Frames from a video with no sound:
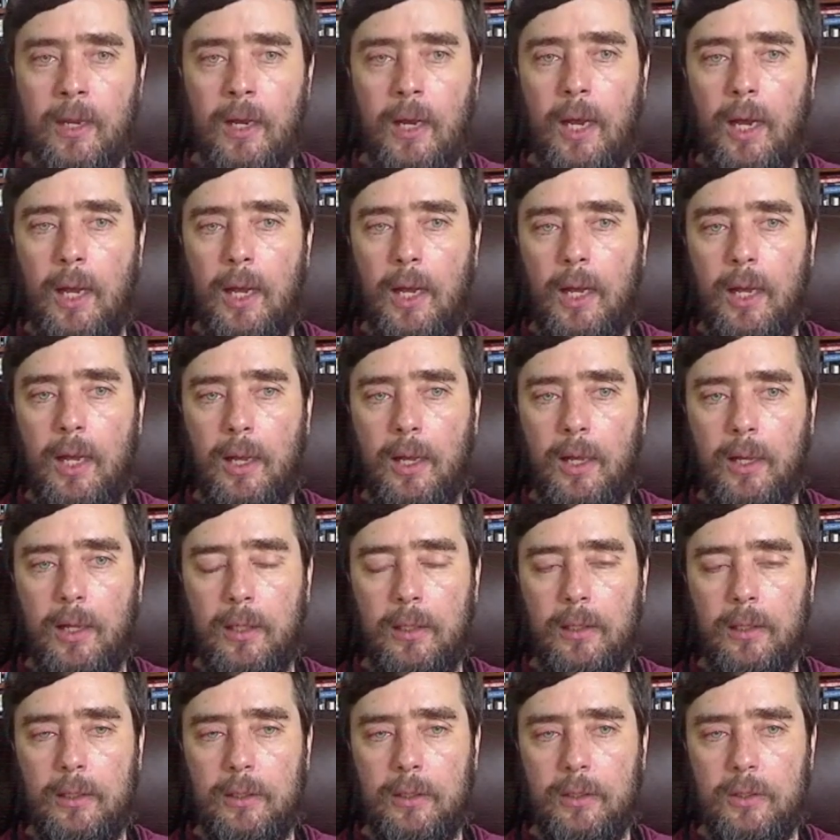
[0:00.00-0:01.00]
Uh,
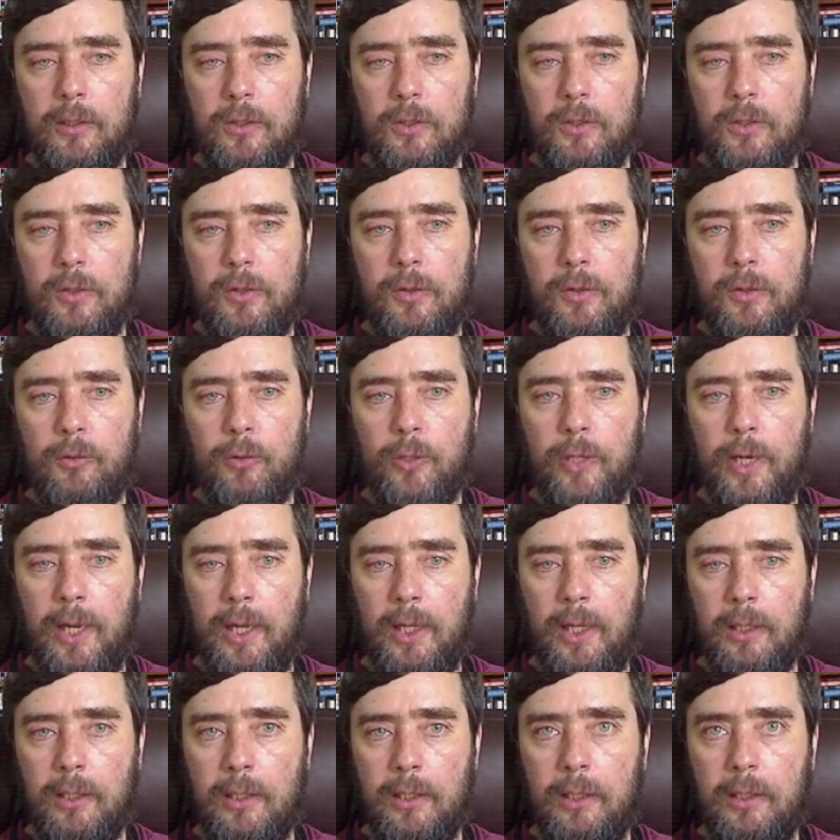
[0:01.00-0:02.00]
the
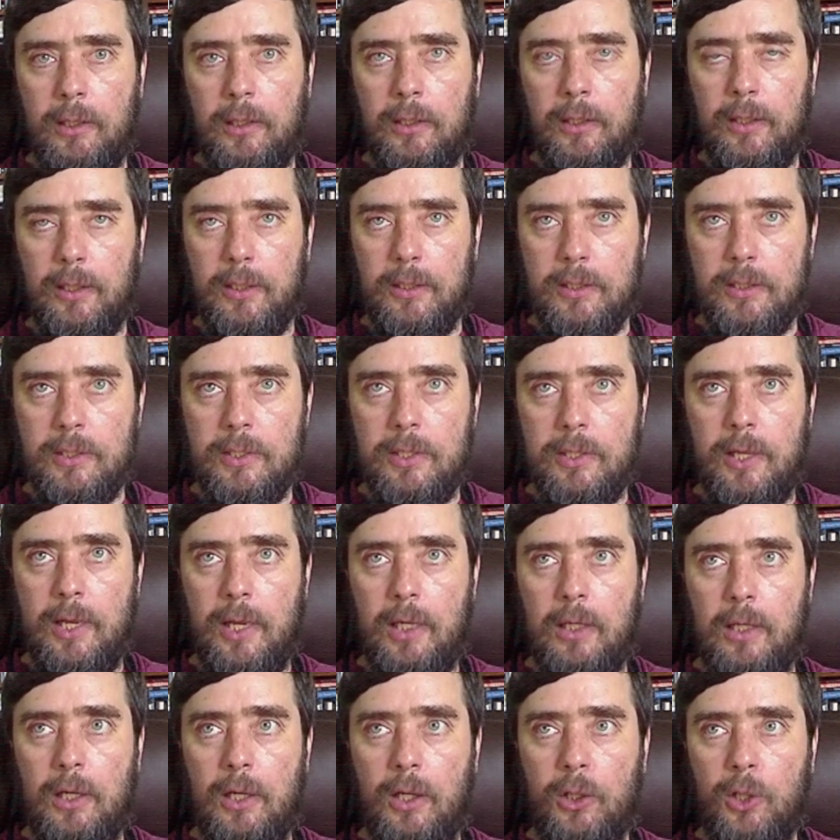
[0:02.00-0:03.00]
reality is
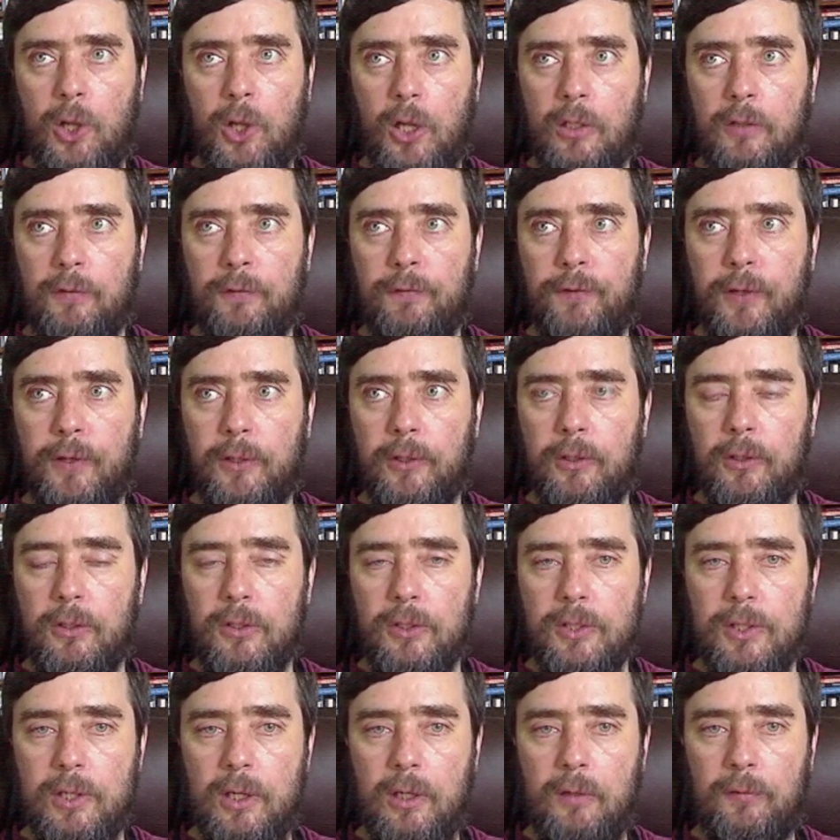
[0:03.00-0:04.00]
that a lot of
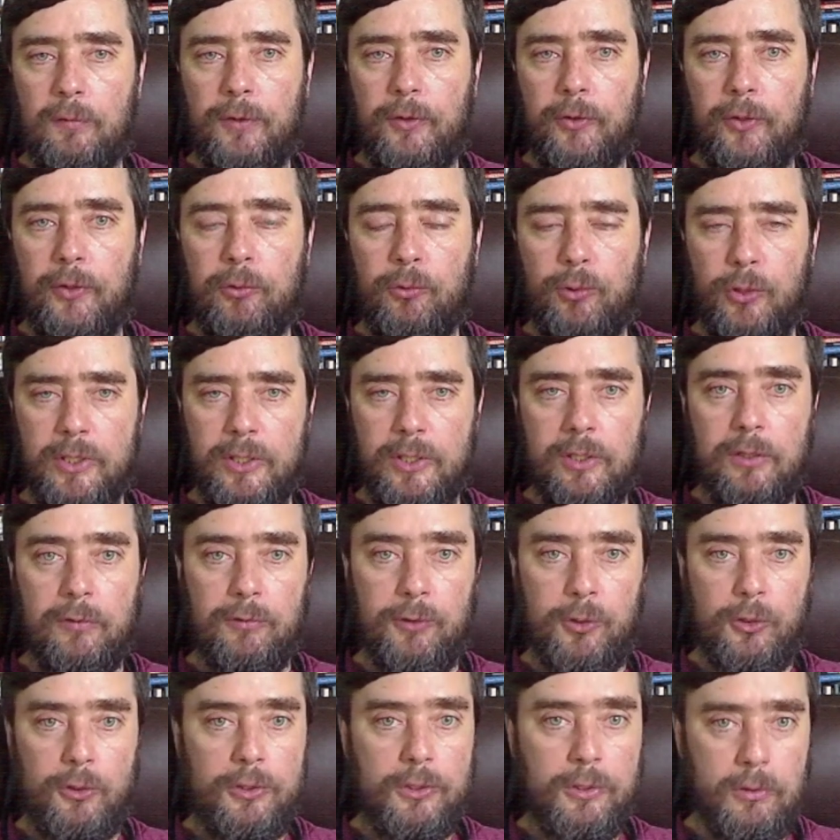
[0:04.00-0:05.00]
funders are very risk
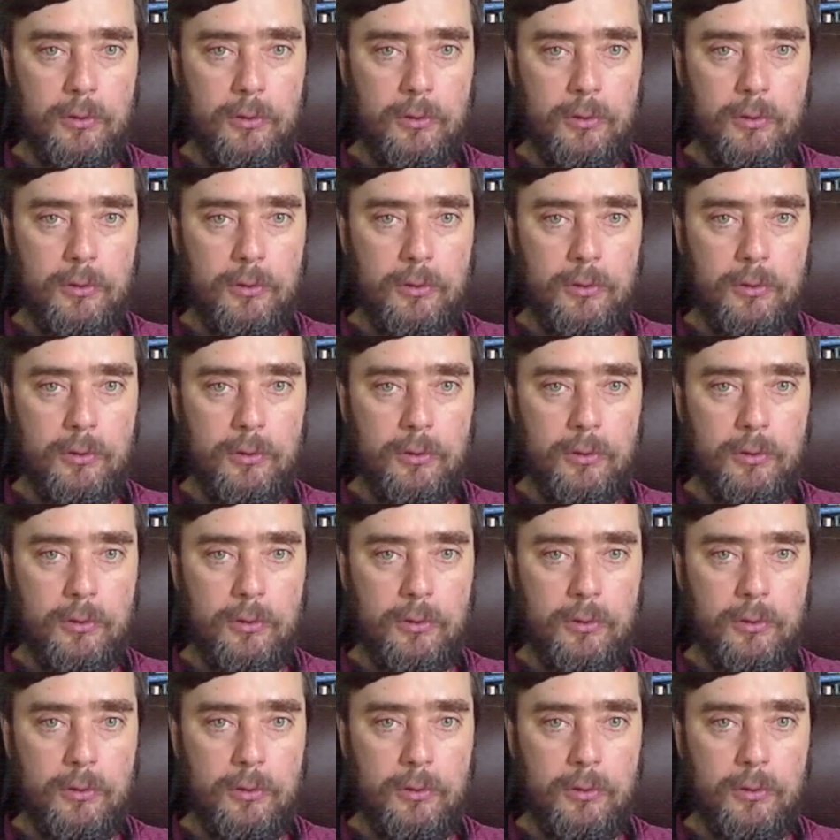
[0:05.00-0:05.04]
averse.